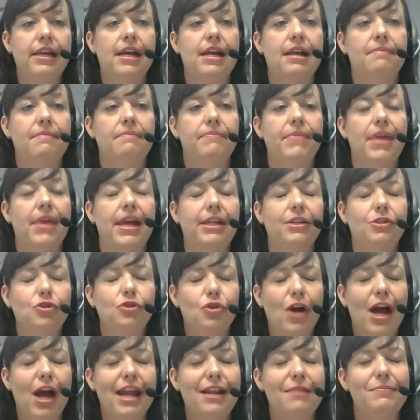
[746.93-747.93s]
I
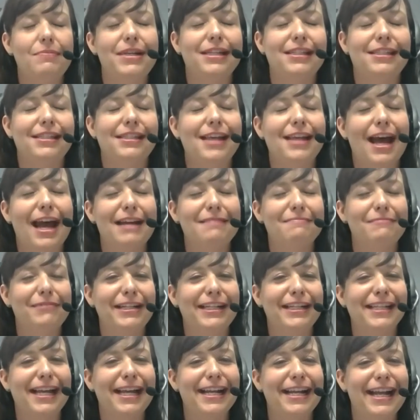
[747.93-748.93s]
try to be as timely
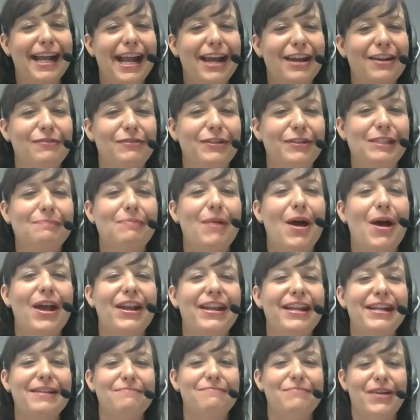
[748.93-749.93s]
as I can in
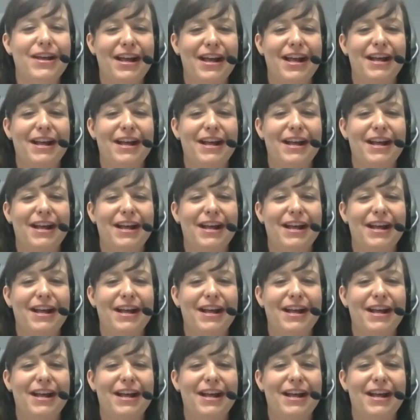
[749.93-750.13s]
responding, but